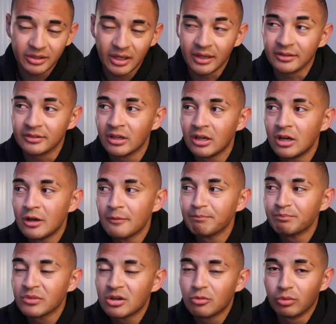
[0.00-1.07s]
days.
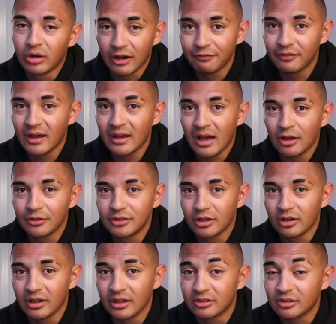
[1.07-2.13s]
When I fly out
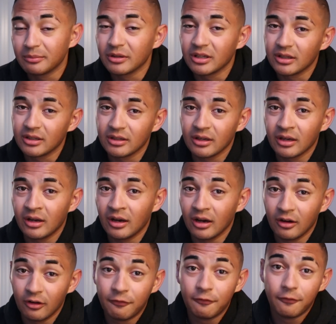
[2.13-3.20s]
there, it's going to be
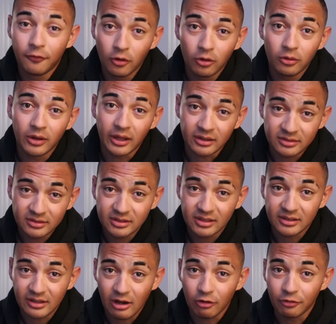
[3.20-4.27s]
a full like
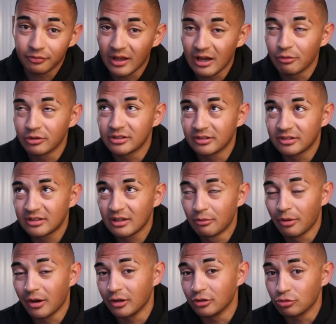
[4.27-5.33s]
6-hour flight, which is the same
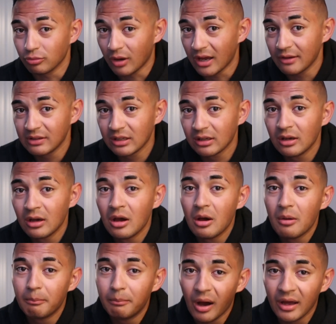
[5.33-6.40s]
amount of driving.
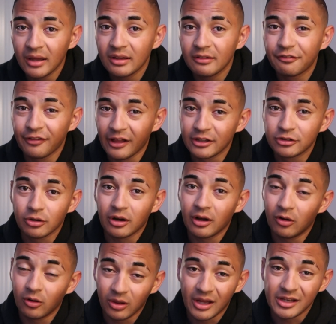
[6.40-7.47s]
But flights are a
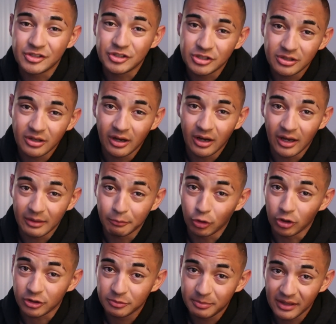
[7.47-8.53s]
whole lot
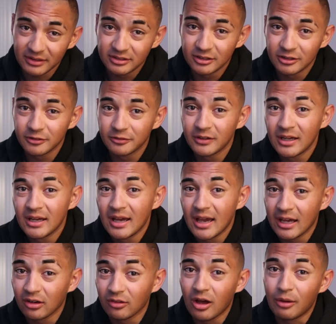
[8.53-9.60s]
more expensive
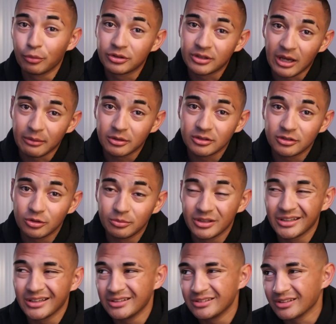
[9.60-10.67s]
and a lot more time
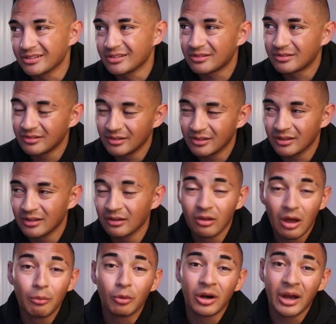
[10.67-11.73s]
consuming and just a
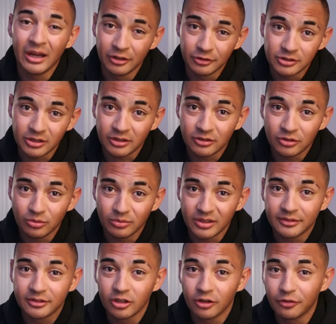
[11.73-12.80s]
lot more energy
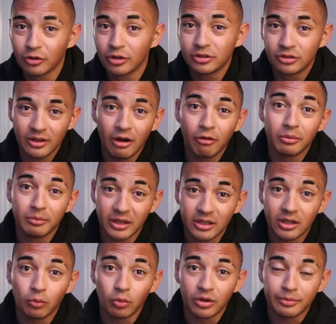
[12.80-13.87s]
consuming. So if I want to do that one, make
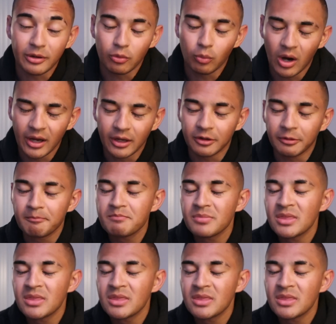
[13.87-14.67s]
it worth my while.